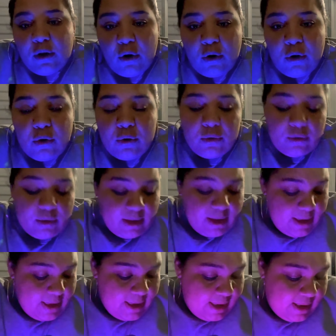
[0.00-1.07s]
goal
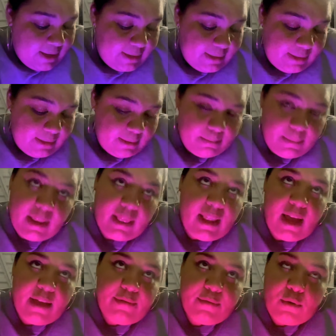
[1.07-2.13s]
is, my
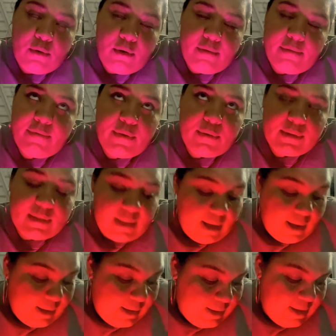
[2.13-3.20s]
life goal, it feels
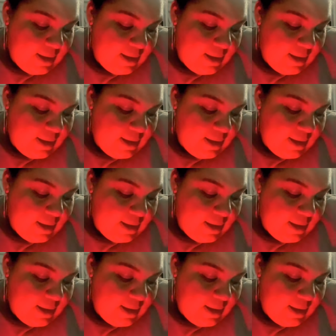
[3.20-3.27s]
like,